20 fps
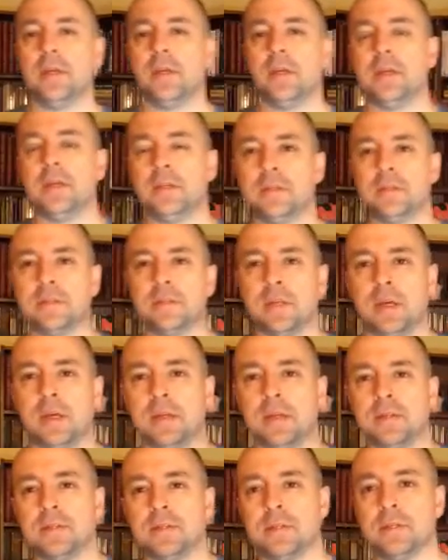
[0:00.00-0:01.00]
is
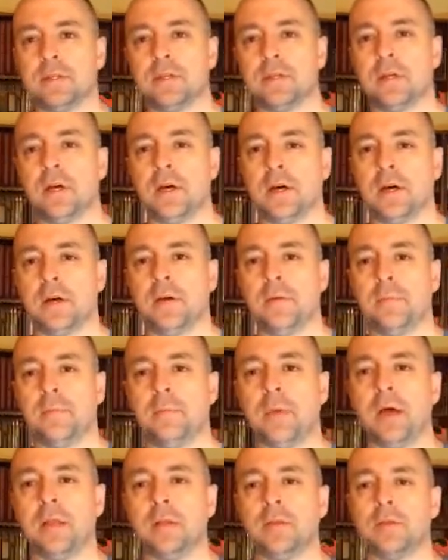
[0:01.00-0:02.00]
that
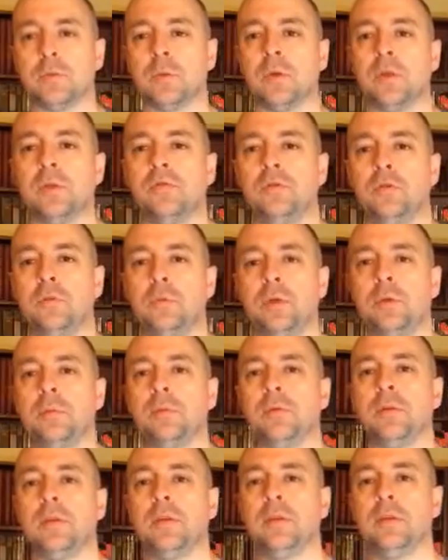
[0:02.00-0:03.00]
Milo is one of the few
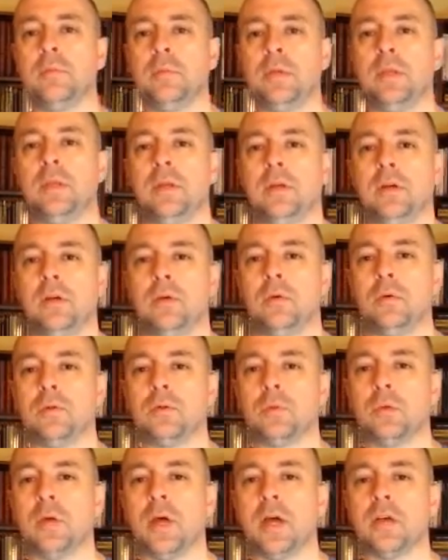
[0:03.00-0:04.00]
people in the media who
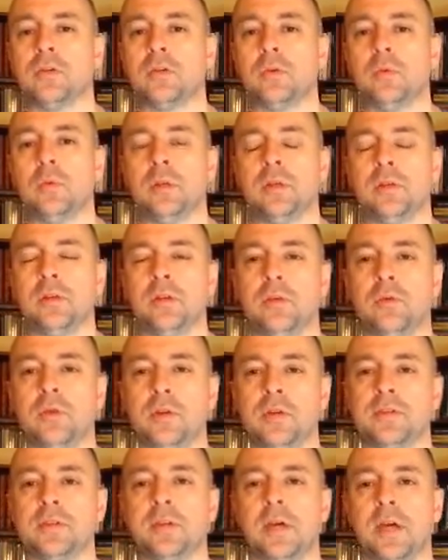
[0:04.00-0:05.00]
is actually willing to
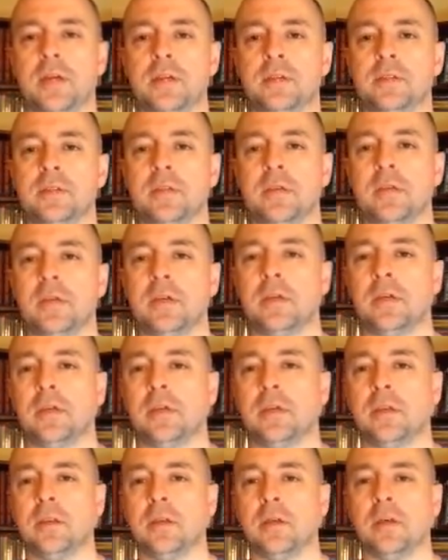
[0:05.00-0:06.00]
criticize
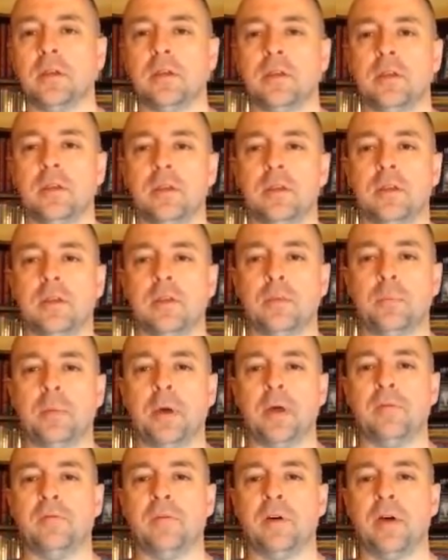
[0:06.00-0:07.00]
the
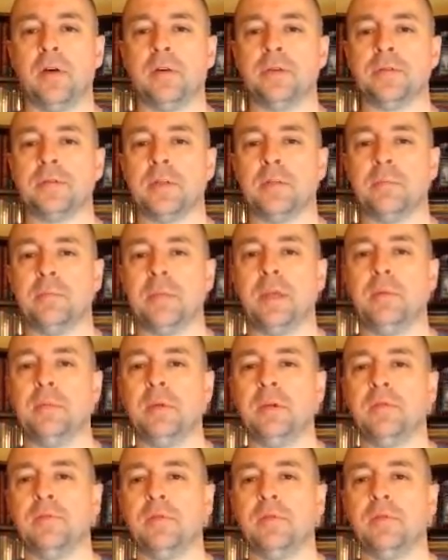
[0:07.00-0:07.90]
pedophiles that may be